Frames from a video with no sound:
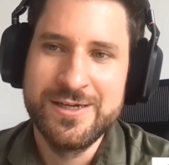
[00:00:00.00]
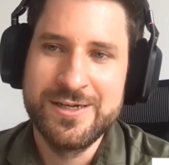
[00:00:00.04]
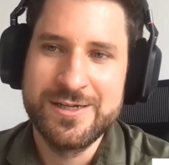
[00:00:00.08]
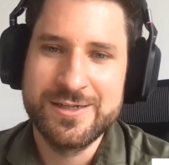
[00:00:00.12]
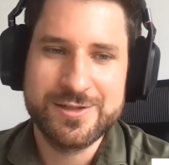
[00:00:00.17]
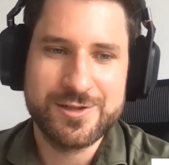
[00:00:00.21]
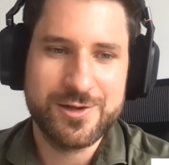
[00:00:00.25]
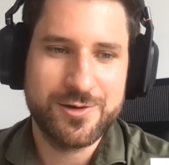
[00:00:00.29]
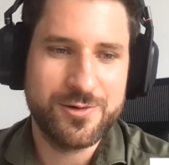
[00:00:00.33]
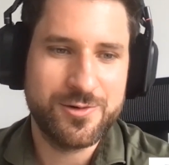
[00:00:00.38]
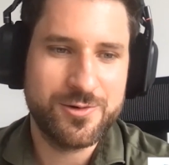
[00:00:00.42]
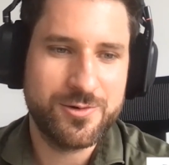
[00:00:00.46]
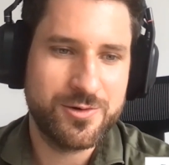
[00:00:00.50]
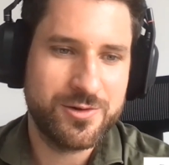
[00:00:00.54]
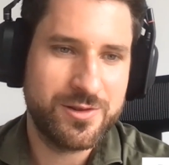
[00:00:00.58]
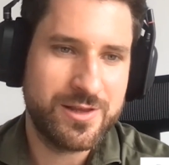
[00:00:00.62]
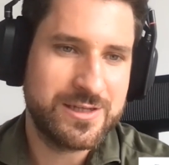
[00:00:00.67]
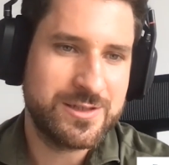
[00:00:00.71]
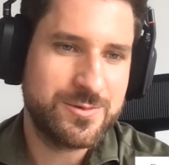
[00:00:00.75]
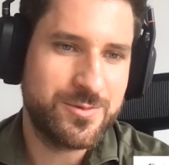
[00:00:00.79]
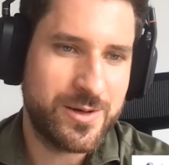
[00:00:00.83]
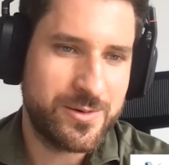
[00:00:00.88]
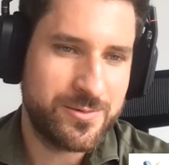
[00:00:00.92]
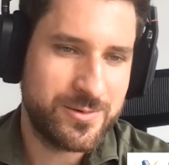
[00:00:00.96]
So
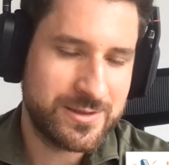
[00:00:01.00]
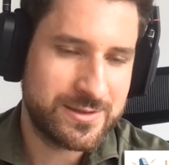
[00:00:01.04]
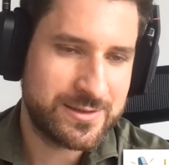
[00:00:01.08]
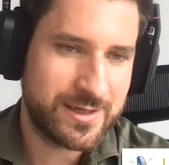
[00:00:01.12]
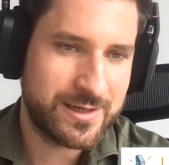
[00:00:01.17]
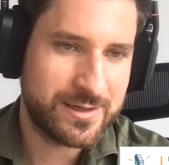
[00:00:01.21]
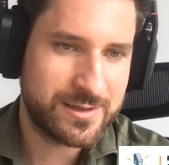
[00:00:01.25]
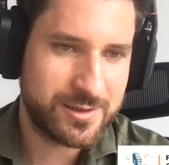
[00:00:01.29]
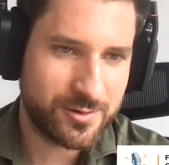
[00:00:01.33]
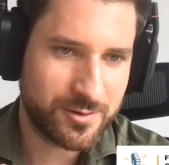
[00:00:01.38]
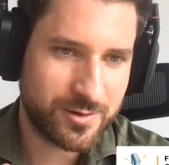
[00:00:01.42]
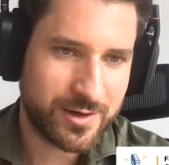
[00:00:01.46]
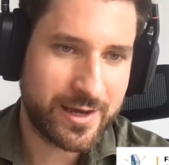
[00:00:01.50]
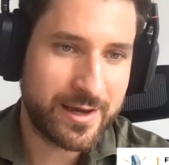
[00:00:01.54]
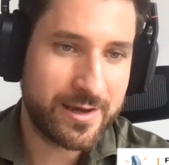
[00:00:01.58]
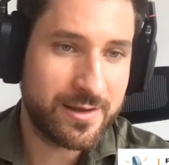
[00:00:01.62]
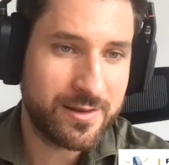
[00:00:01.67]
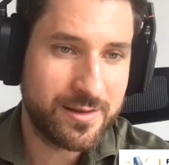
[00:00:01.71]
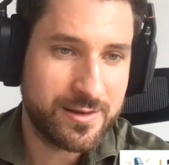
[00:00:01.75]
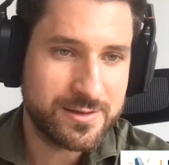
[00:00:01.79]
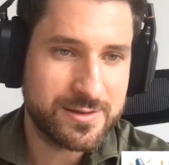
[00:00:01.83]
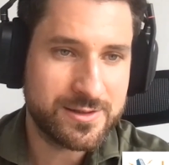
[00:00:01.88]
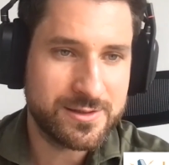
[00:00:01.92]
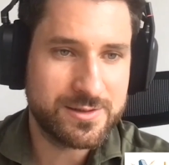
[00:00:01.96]
that's why we said,
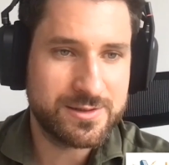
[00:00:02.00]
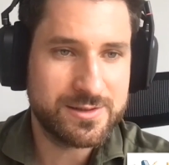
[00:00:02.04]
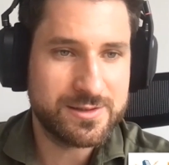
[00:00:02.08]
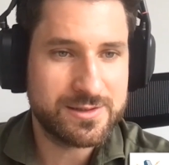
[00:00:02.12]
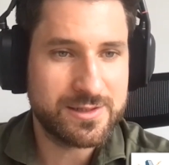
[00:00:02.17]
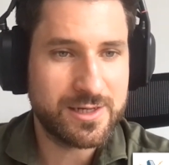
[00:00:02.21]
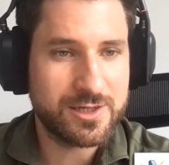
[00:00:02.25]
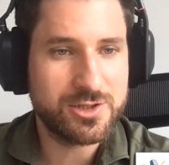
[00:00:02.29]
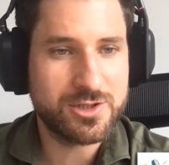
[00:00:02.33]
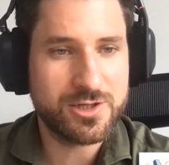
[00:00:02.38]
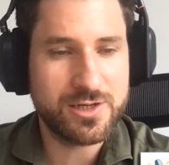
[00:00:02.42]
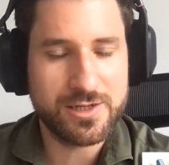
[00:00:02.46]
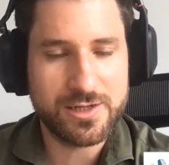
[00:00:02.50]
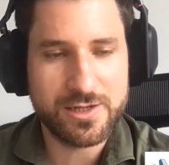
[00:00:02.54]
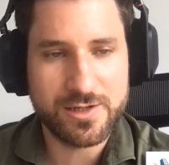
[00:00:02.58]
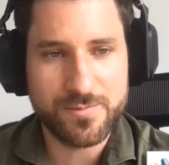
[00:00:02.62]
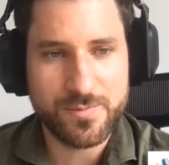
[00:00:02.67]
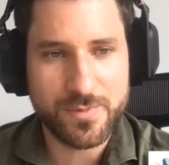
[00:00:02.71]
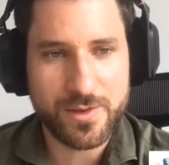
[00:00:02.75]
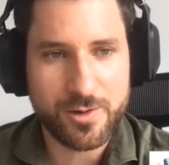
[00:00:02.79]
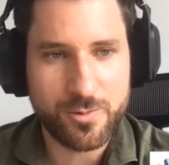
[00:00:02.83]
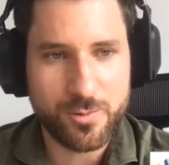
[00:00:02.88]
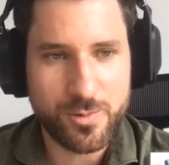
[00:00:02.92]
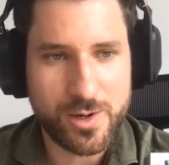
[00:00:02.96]
okay, this is
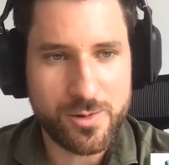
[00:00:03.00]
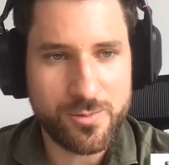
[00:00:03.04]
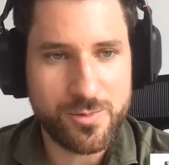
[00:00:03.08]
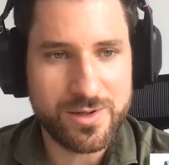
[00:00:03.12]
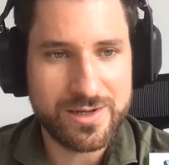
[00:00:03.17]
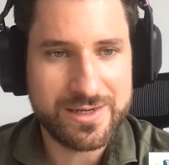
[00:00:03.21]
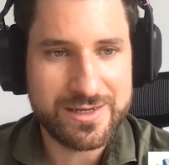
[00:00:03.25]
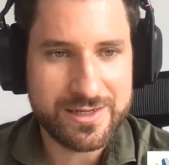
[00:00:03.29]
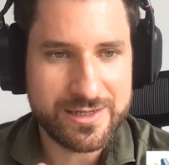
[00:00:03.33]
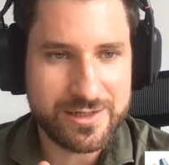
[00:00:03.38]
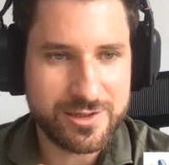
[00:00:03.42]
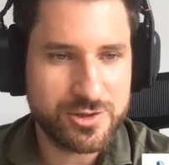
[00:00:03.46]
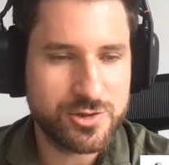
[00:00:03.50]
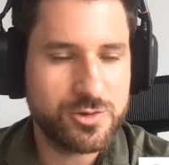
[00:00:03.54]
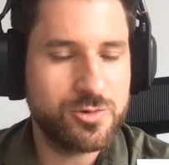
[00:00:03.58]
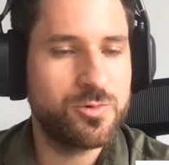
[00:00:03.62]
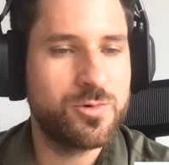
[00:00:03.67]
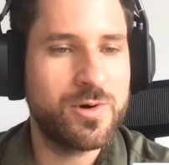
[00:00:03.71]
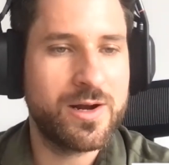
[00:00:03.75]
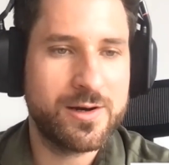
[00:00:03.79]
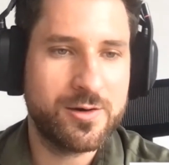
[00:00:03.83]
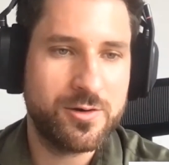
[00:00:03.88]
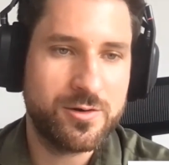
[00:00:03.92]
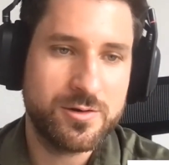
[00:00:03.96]
essentially where we need to
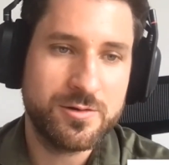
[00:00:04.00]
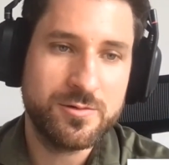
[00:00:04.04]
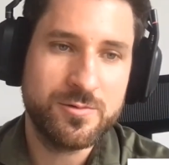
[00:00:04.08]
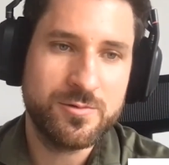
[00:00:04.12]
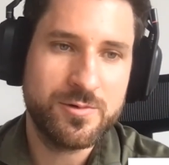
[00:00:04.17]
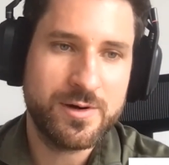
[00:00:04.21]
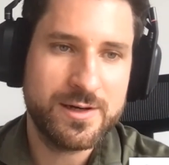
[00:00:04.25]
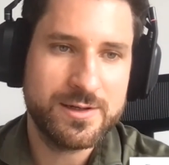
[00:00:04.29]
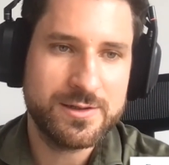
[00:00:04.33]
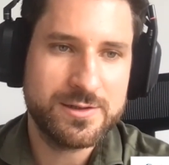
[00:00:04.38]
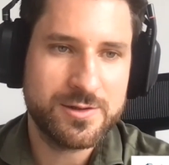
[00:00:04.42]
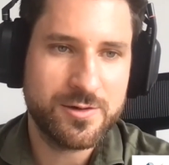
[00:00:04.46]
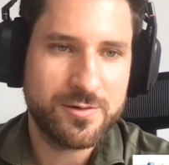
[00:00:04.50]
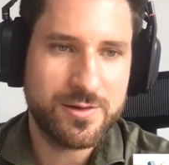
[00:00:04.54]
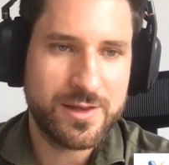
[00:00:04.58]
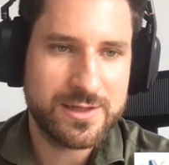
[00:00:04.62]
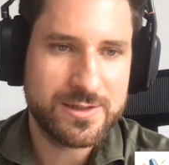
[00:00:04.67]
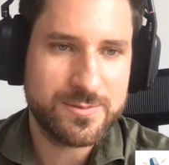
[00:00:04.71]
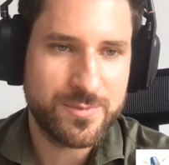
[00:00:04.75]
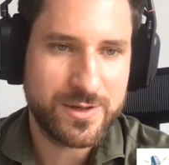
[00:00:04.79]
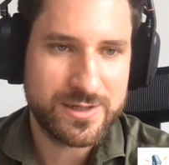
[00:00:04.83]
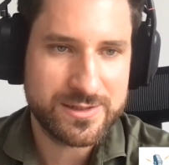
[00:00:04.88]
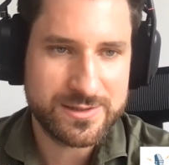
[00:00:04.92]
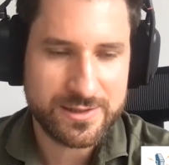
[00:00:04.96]
run on, right? So
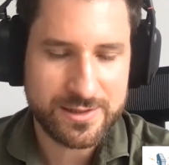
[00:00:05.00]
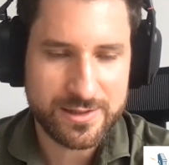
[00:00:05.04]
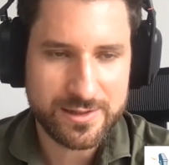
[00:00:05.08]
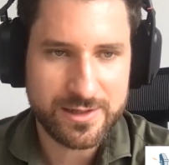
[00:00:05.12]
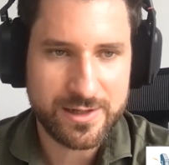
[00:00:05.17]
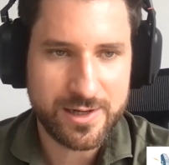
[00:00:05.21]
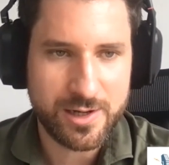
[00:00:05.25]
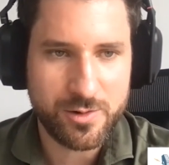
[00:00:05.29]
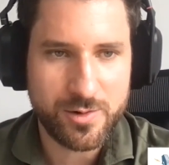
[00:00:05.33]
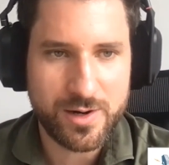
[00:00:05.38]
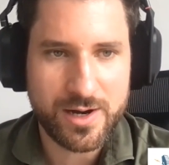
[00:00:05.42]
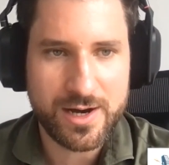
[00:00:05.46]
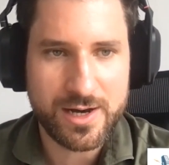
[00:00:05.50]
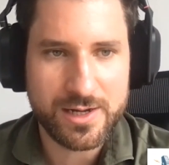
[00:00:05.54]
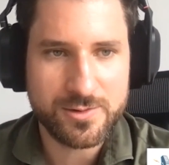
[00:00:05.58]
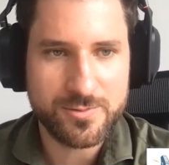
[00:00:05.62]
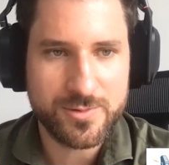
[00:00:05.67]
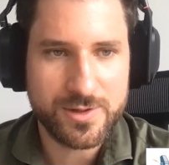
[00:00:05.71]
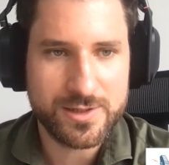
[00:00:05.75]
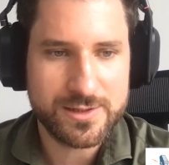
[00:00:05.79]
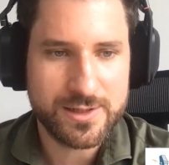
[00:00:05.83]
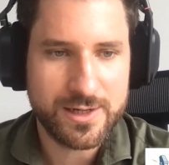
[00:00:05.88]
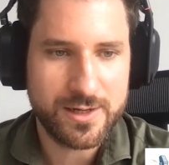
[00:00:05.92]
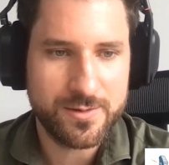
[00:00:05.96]
that's basically our
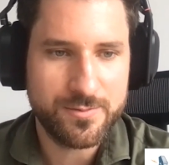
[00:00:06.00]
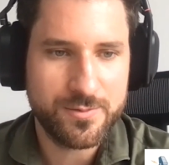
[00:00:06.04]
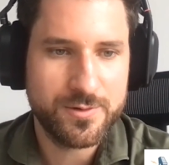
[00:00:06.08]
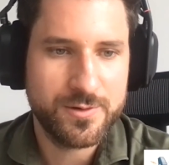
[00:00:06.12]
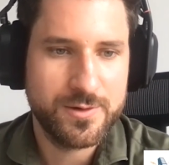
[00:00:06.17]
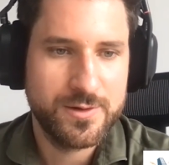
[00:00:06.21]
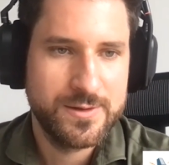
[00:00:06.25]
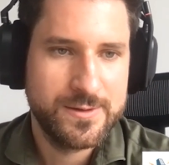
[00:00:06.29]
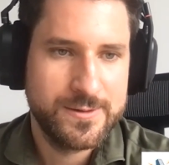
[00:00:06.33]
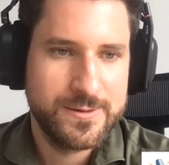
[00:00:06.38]
hardware type.